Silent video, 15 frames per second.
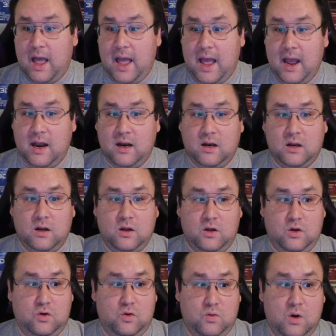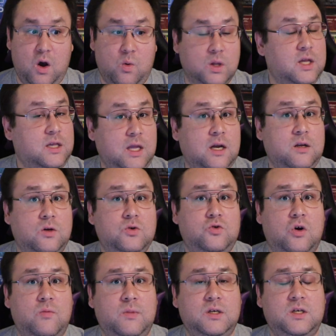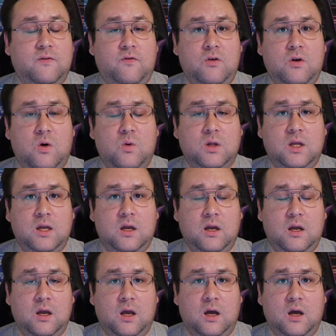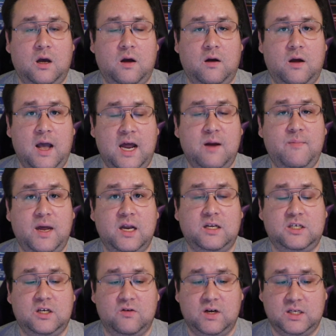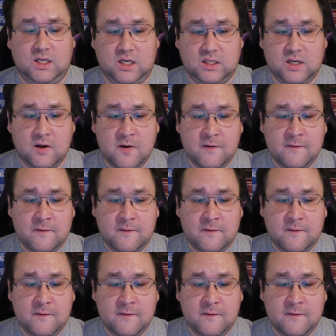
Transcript: And you know what the Technodrome is if you know what the animated series is.